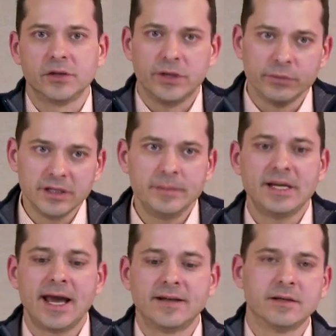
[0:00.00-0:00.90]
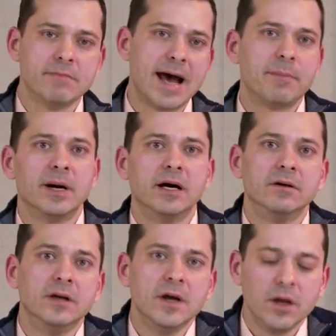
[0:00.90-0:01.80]
so we really began to map
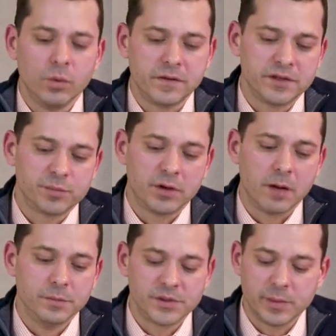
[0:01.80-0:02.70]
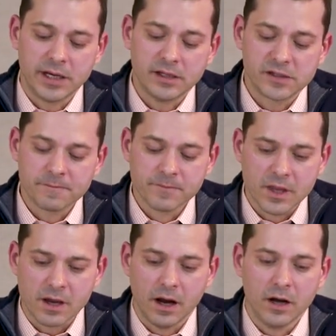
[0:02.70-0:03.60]
out what this problem space
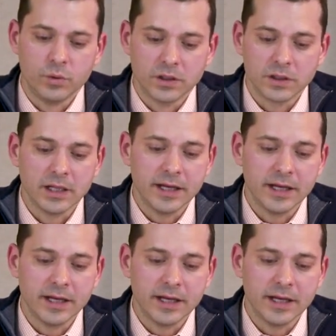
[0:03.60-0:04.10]
would look